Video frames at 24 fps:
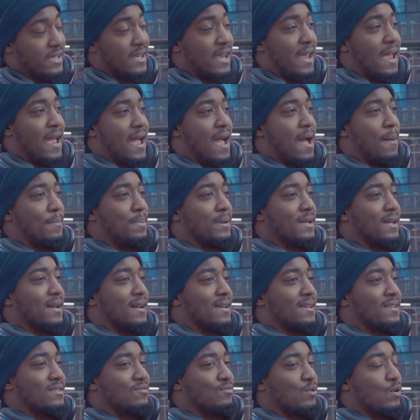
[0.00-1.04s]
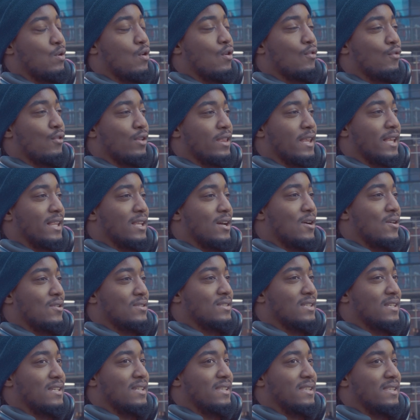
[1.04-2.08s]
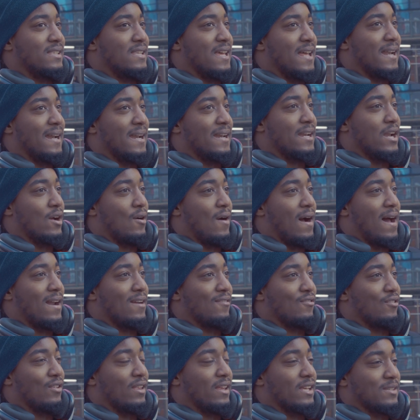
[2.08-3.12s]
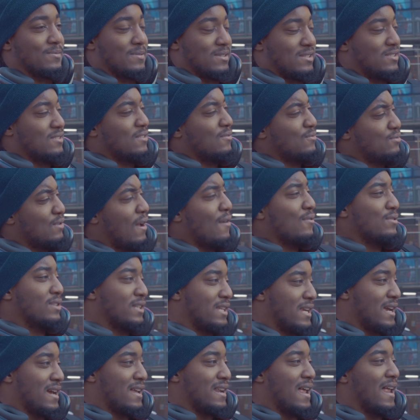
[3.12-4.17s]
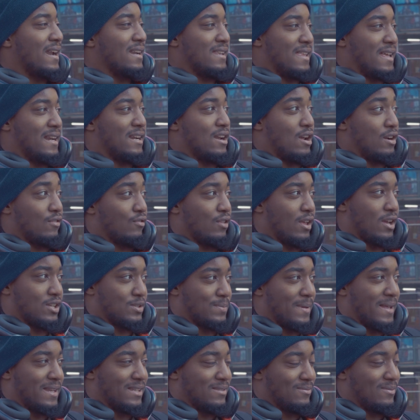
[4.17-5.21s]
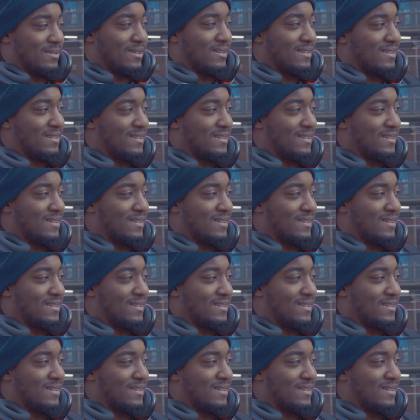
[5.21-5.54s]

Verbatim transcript: Yeah, because we were really close and they didn't know how to really explain, because I was a kid, they didn't know how to really explain to me.